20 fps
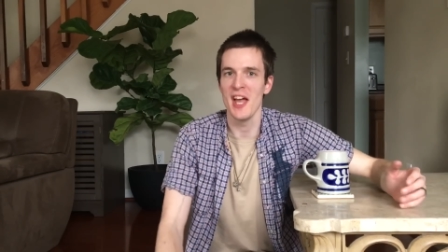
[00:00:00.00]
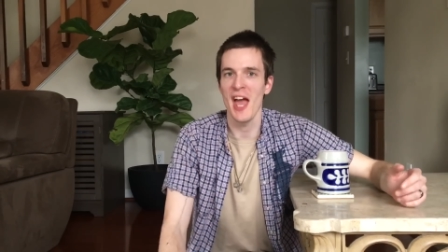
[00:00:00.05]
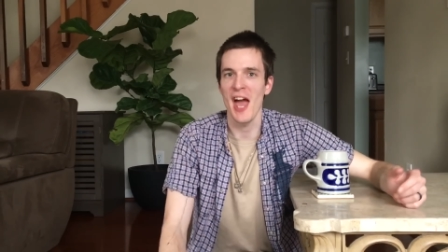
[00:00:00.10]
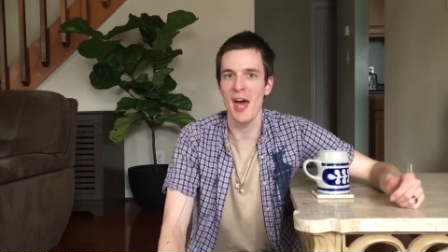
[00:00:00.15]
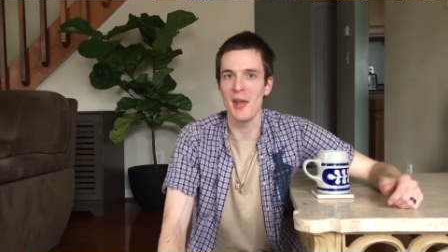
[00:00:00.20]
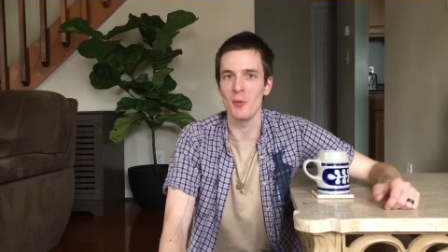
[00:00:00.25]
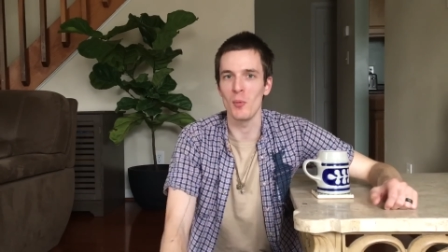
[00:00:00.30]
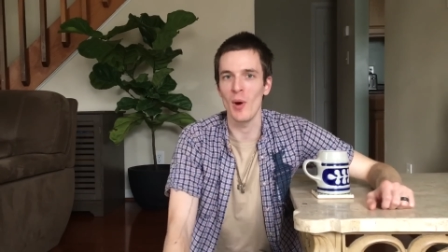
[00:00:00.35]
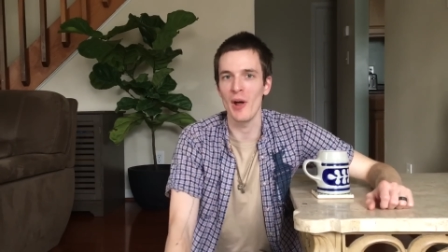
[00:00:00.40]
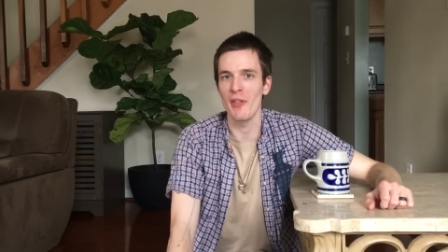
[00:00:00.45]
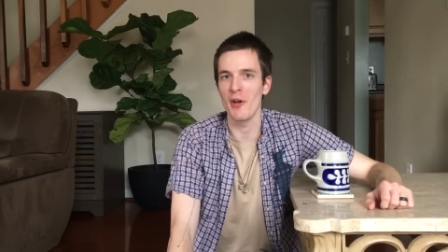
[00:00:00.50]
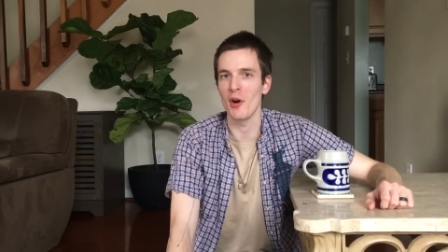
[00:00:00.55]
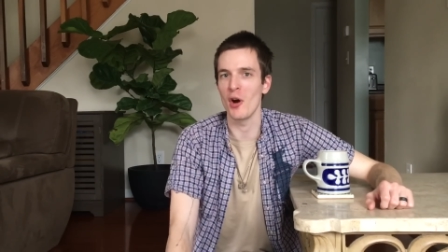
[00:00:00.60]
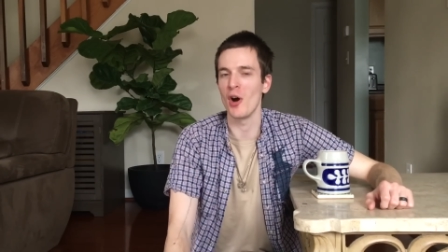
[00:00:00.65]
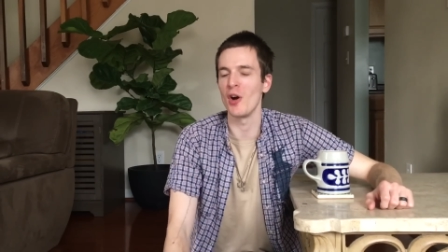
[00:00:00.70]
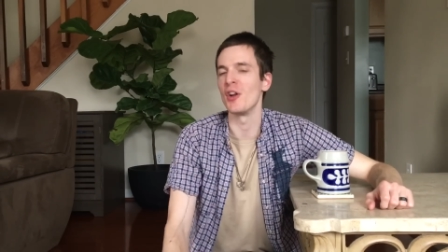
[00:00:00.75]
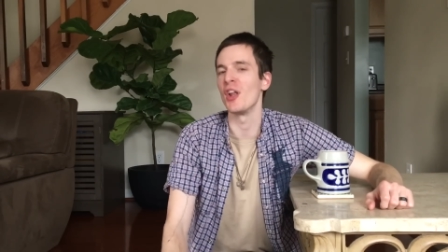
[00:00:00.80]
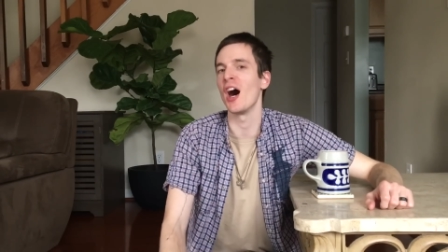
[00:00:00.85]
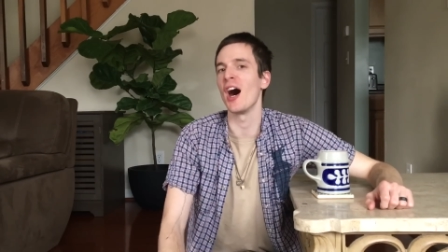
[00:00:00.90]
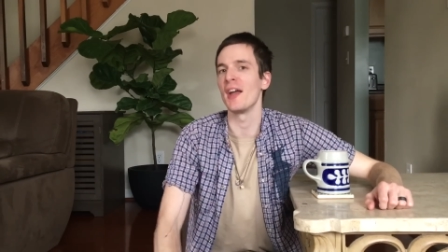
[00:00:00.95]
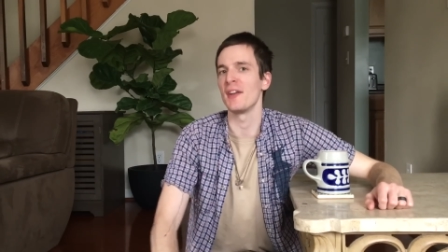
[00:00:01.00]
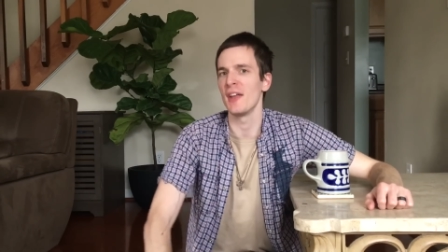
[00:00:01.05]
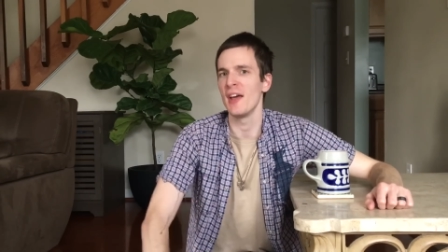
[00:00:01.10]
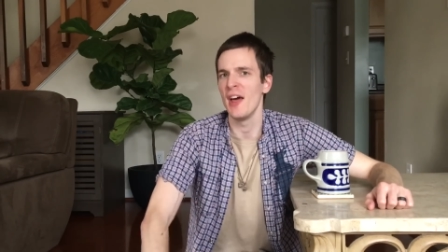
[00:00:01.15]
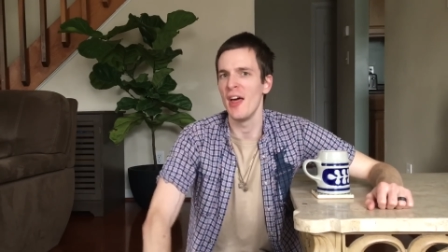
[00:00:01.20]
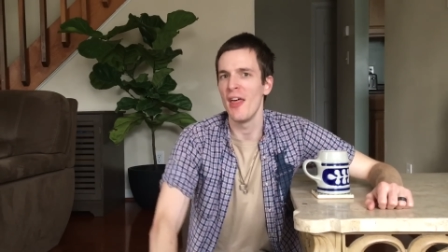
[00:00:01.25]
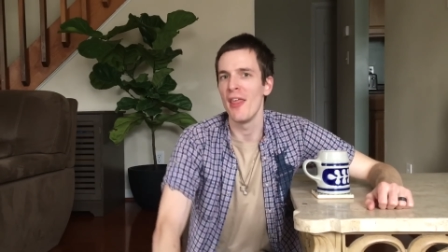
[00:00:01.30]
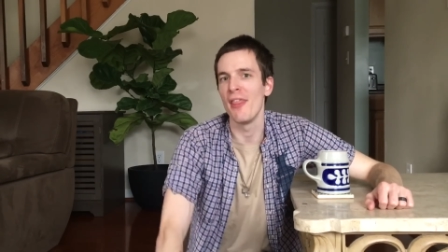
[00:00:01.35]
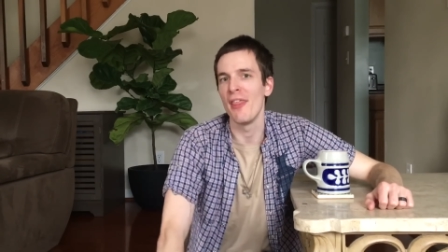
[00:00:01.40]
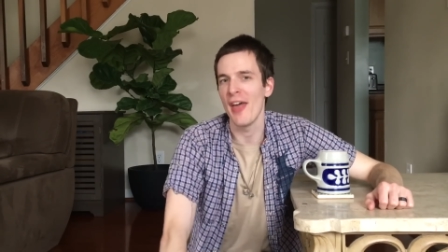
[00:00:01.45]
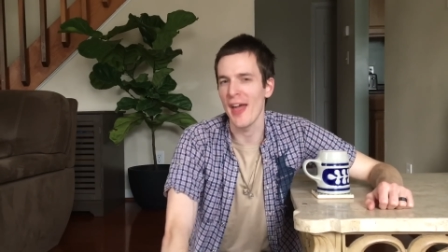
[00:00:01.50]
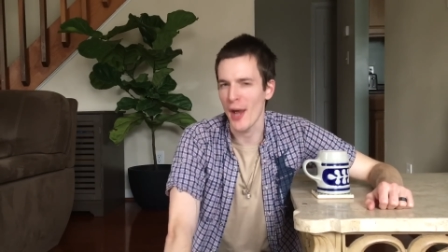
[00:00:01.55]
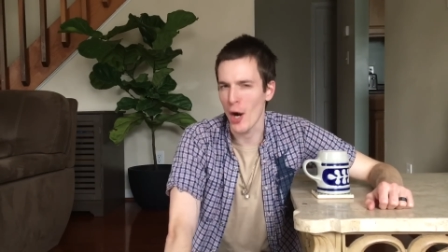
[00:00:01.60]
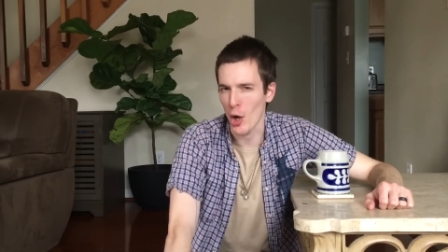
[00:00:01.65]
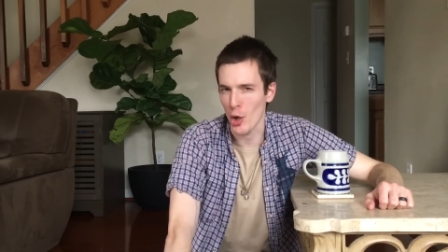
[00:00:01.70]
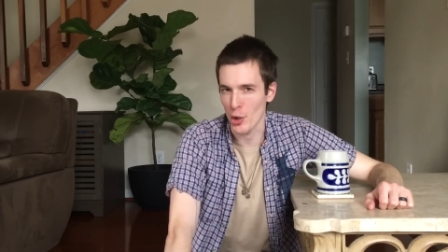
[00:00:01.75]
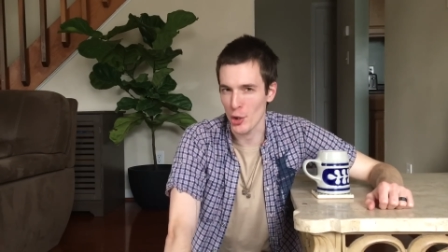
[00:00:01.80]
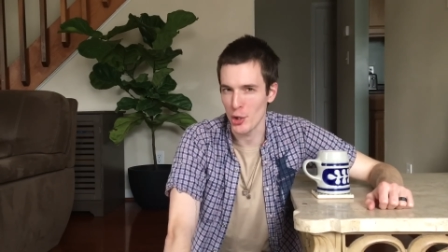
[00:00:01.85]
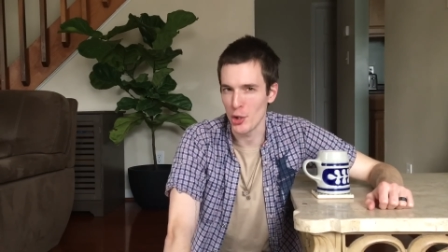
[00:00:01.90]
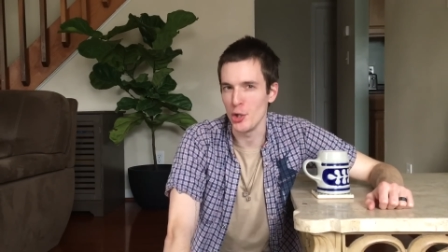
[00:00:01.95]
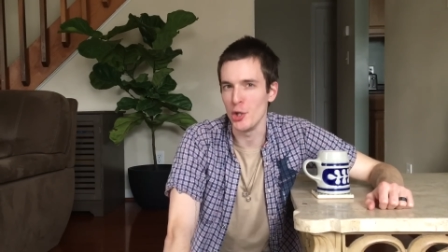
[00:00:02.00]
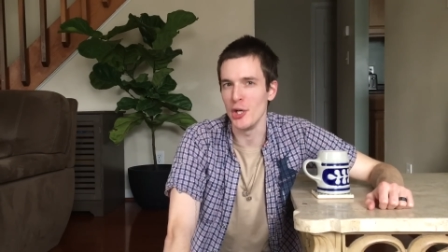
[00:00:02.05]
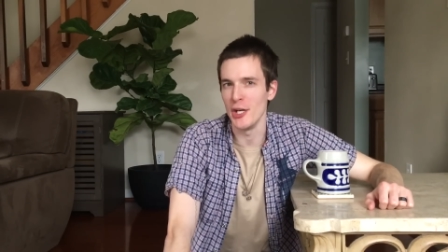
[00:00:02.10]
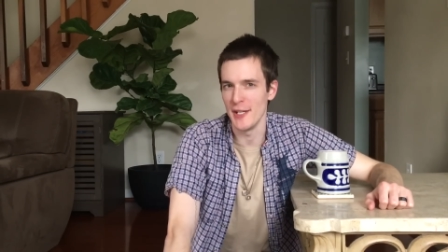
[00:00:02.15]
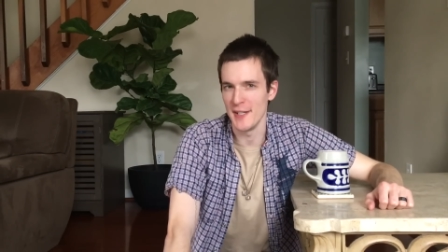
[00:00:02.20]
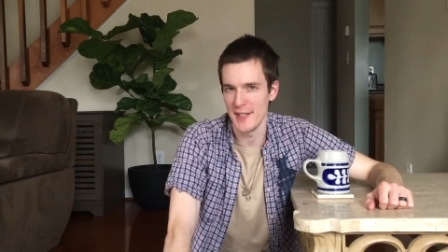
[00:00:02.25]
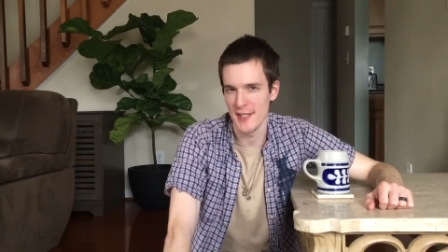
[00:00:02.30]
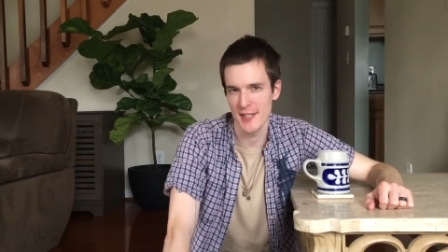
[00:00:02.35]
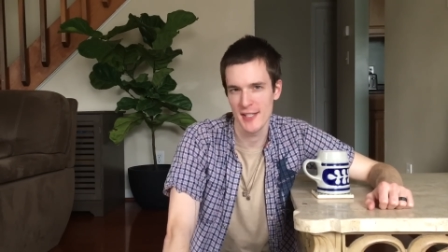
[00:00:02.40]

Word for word: and whether or not they are good.